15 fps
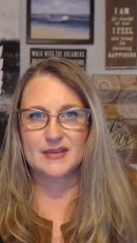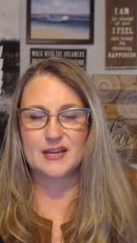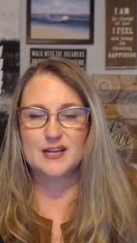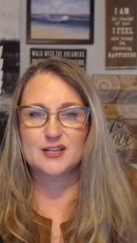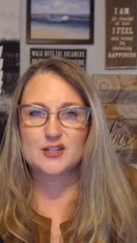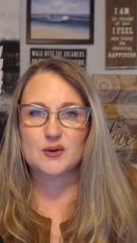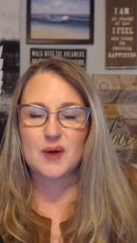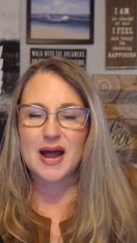
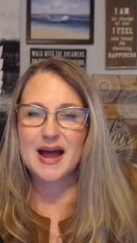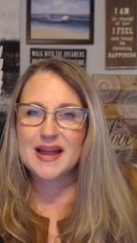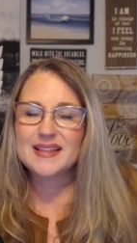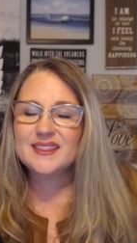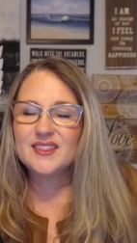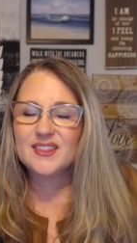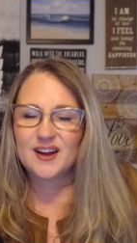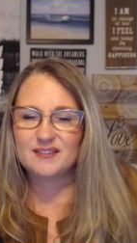So I
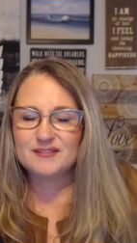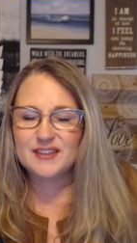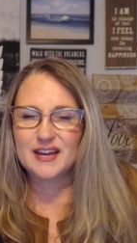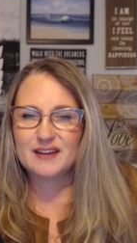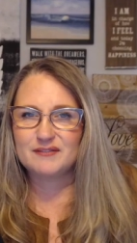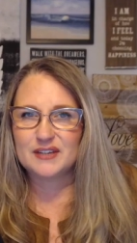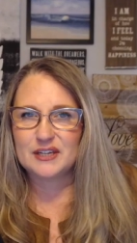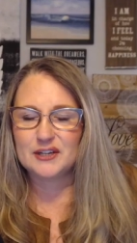love
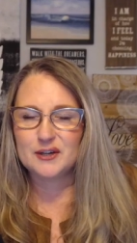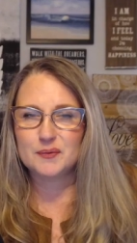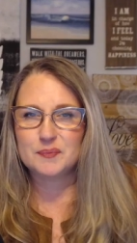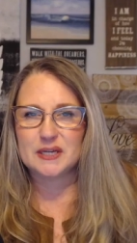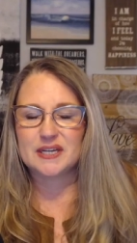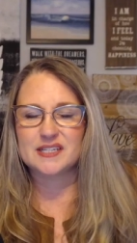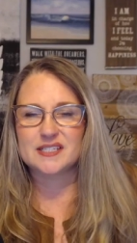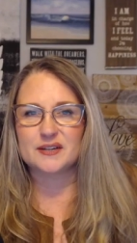that video
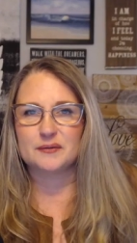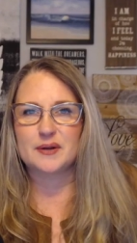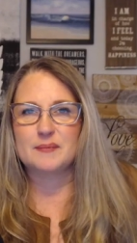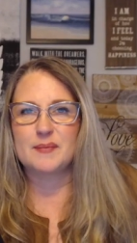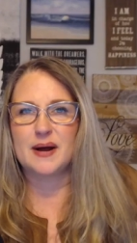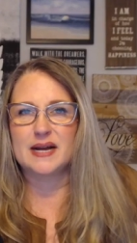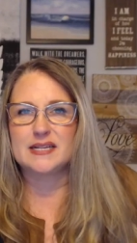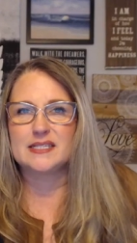because it
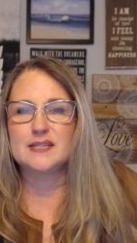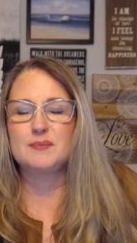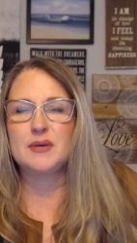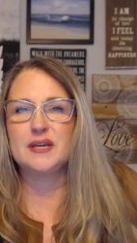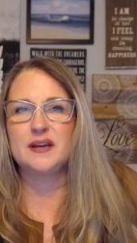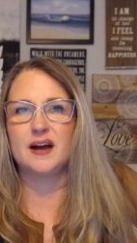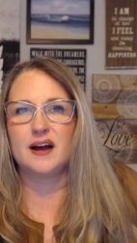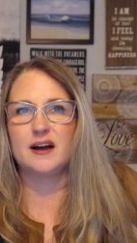reminds
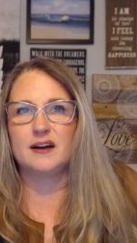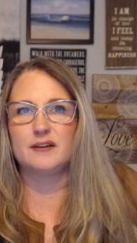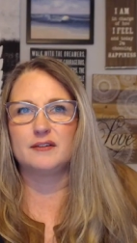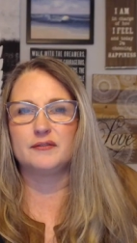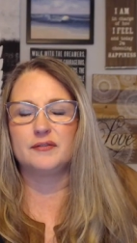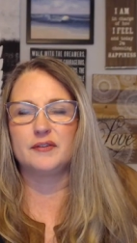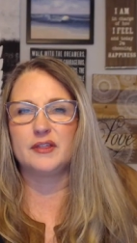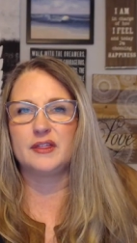me
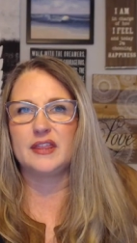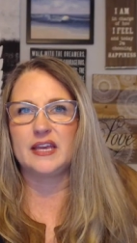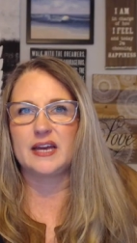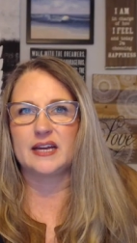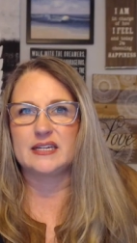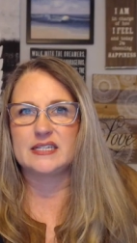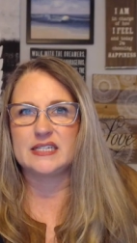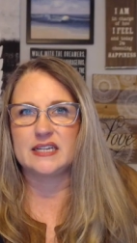of the
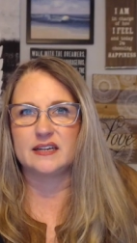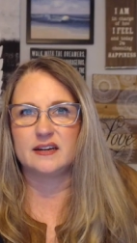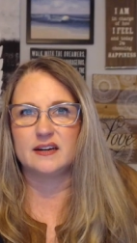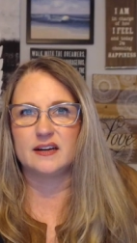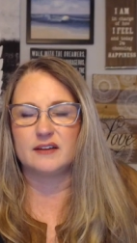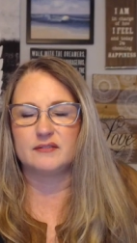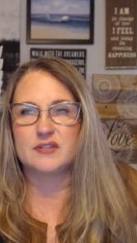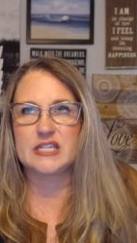idea
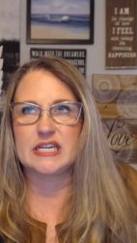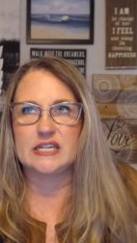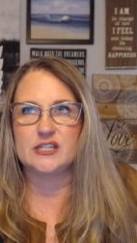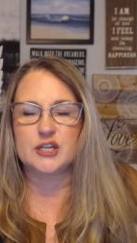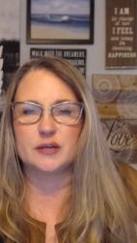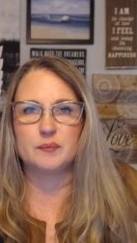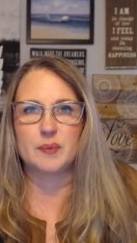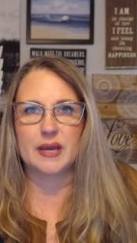of
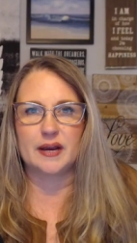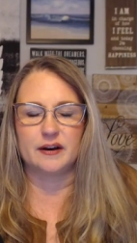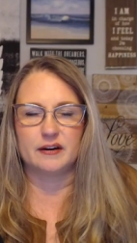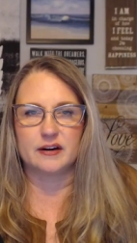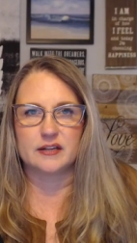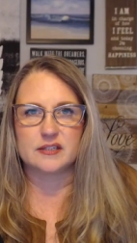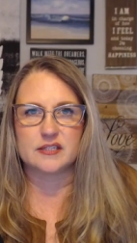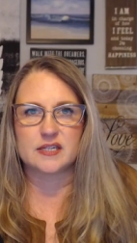teaching
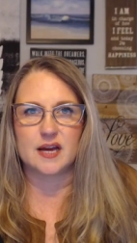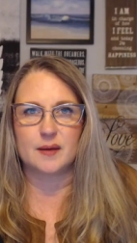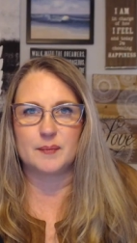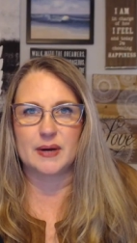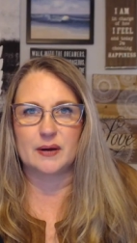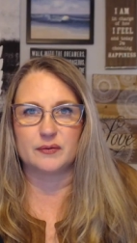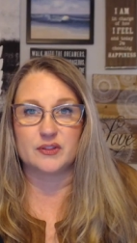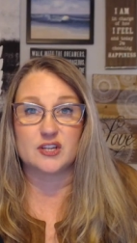parents
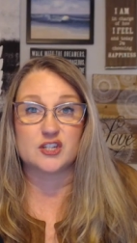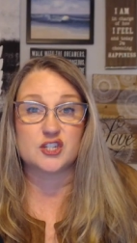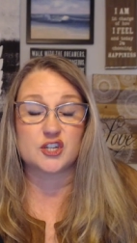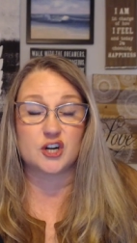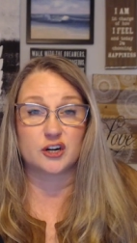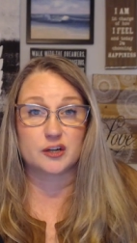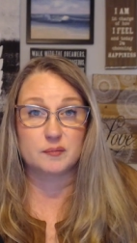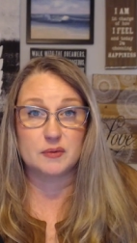about the
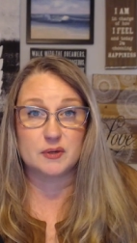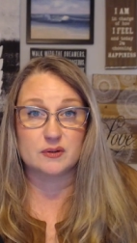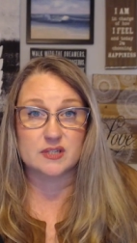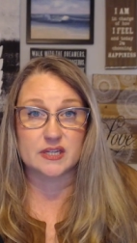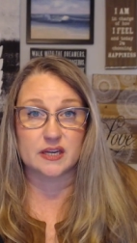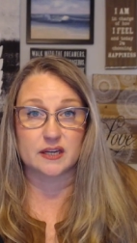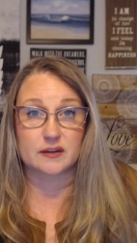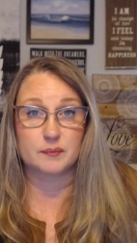shark
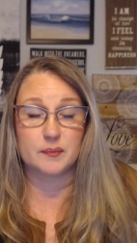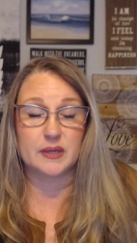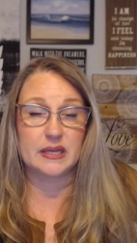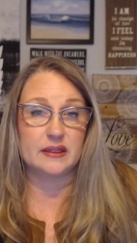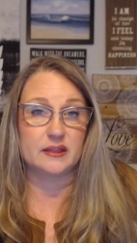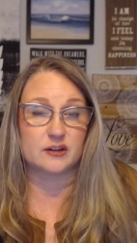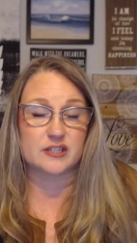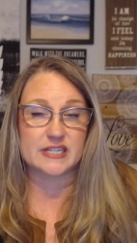music,
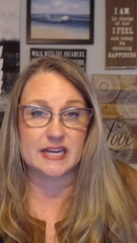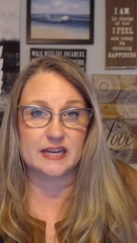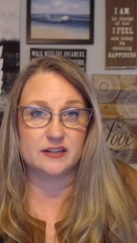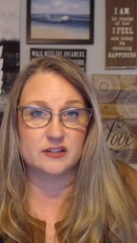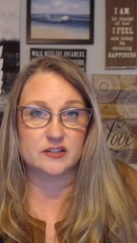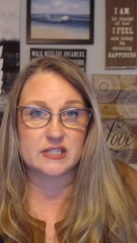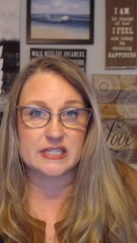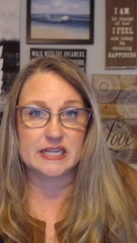either
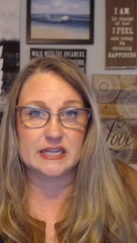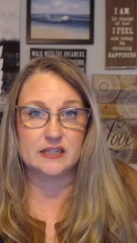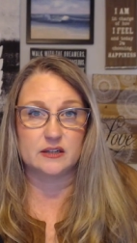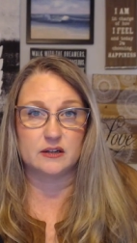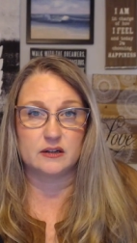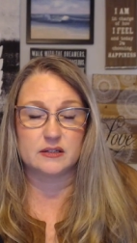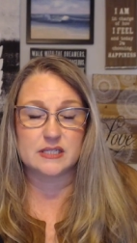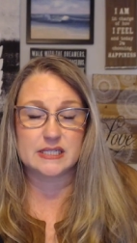Daniel
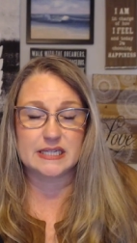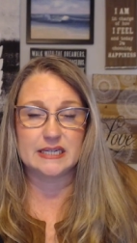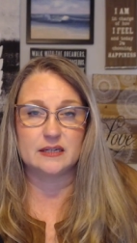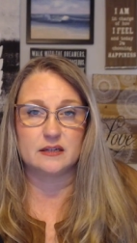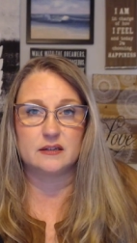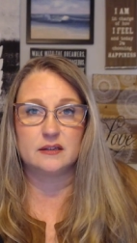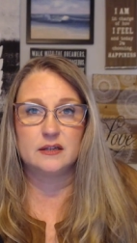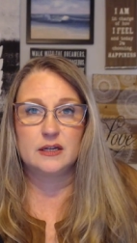
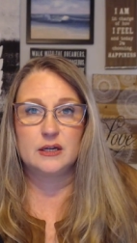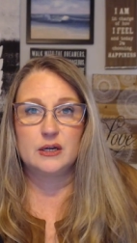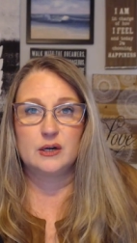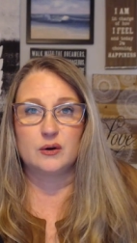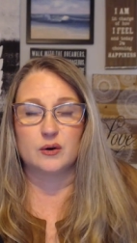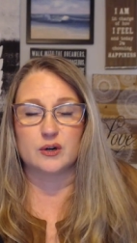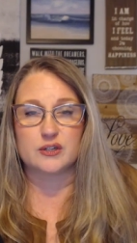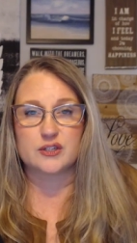Siegel
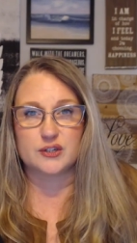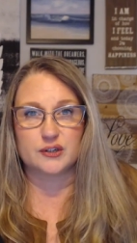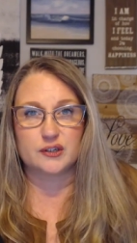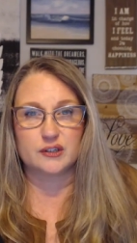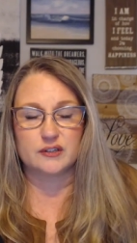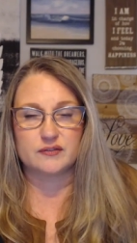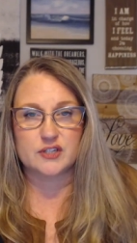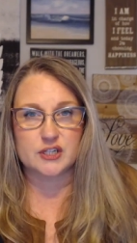or
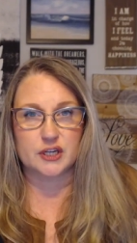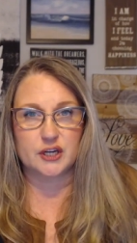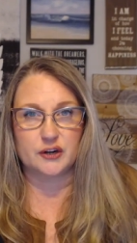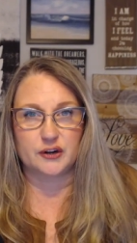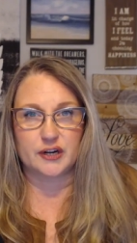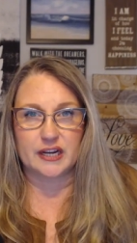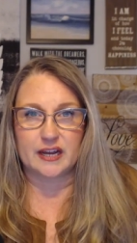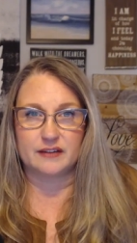Circle of
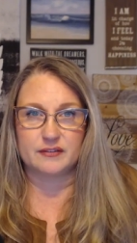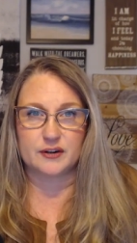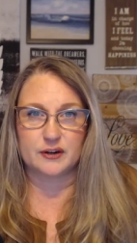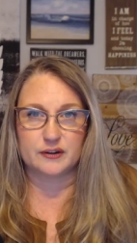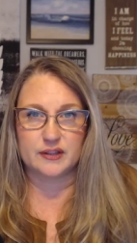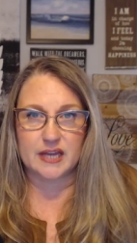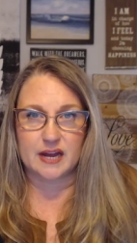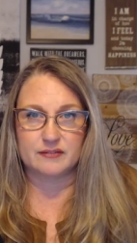Security. I've
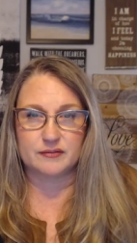heard that